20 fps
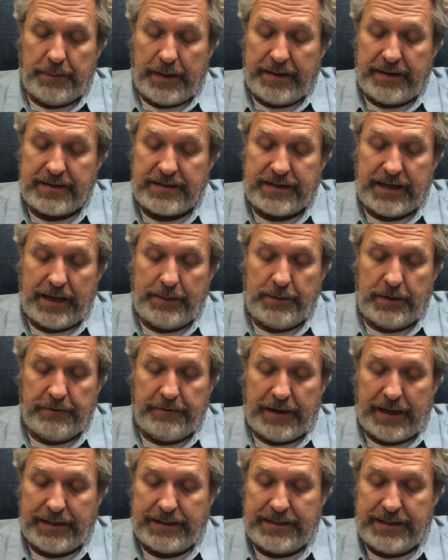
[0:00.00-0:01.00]
and by the same
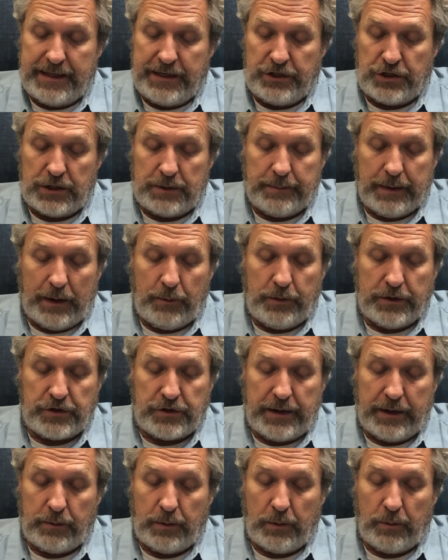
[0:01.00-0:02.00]
divine teaching by
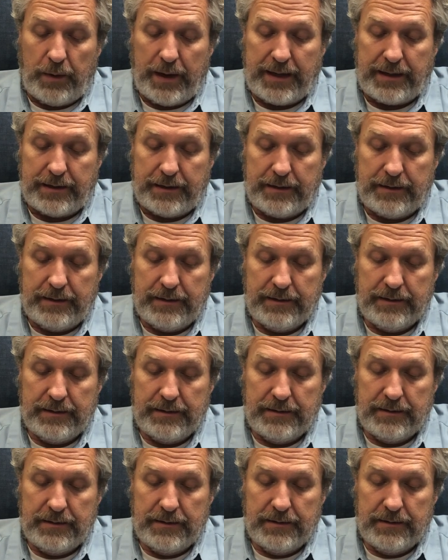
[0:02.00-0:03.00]
which they were written.
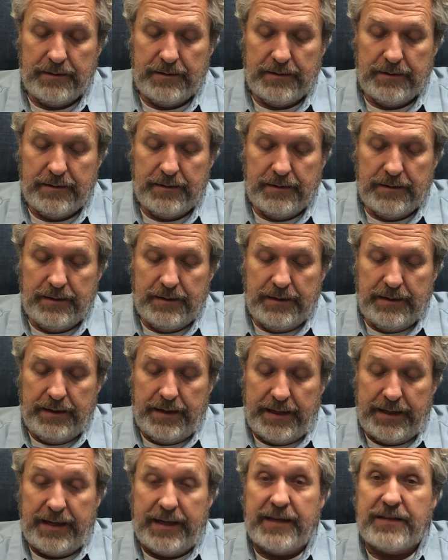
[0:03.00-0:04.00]

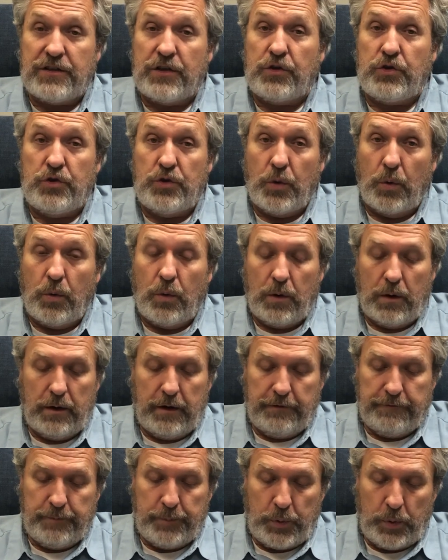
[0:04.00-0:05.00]
It is a door
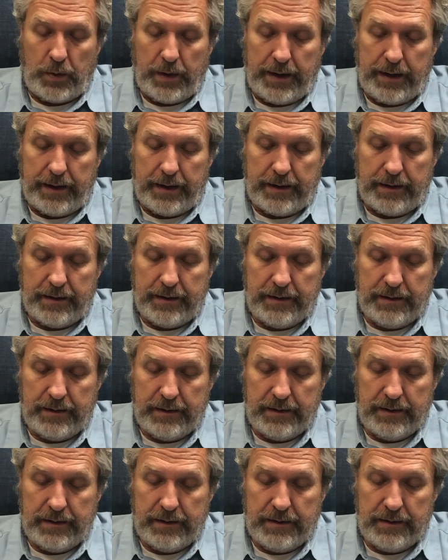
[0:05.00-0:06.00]
of prayer,
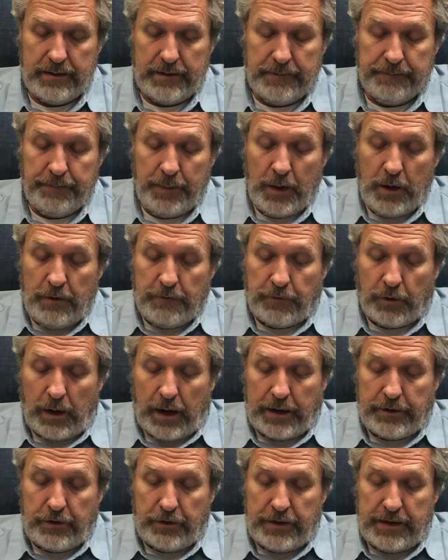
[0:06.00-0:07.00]
for
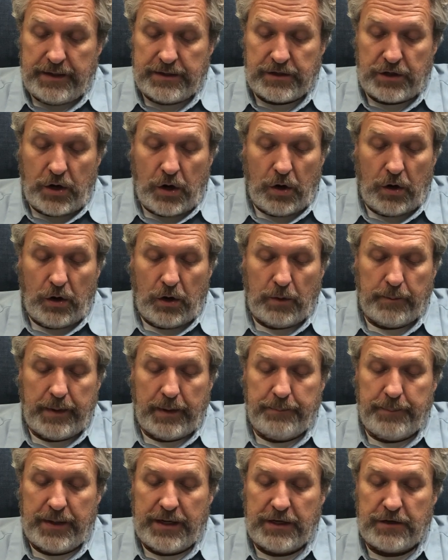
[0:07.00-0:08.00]
under these calm
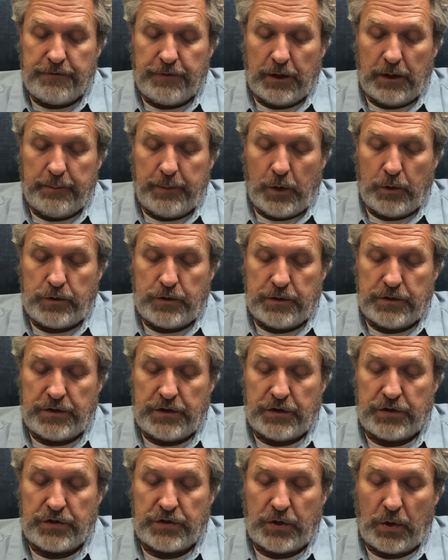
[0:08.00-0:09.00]
and peaceful emotions,
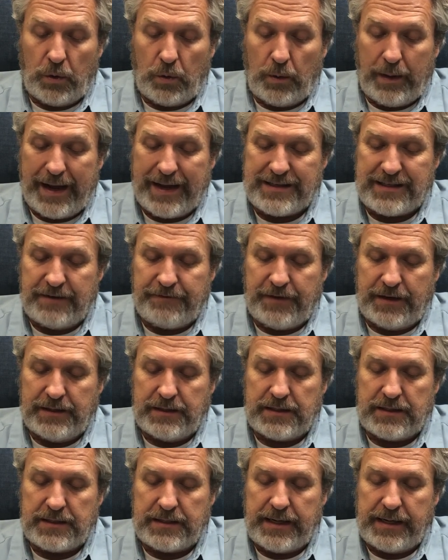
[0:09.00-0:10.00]
the soul, as if
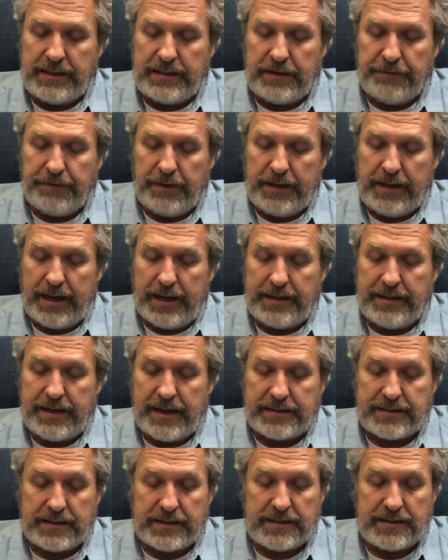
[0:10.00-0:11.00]
instinctively and
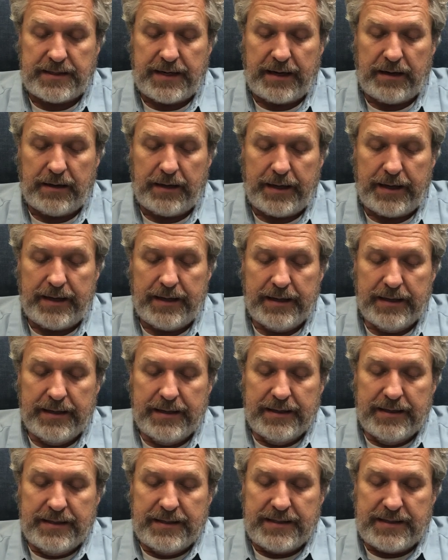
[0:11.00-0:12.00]
necessarily,
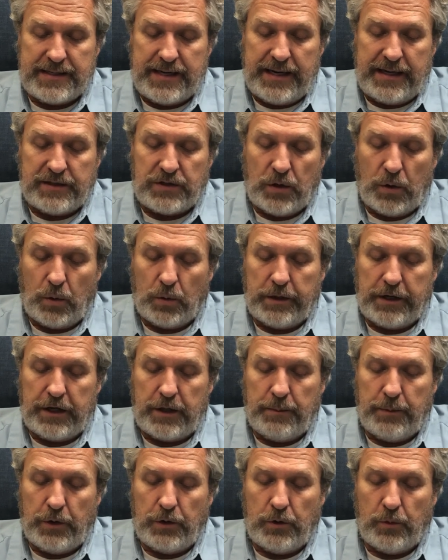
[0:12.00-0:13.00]
seeks holy
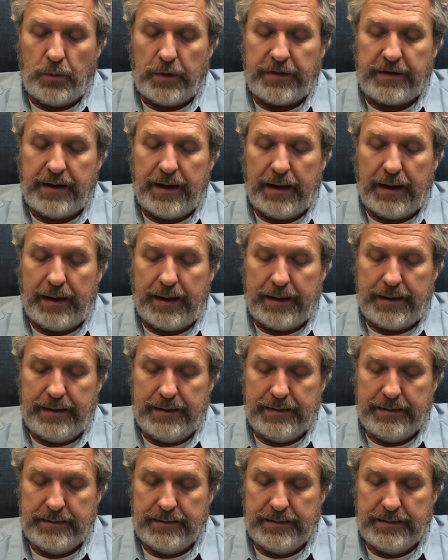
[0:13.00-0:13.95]
communion with God.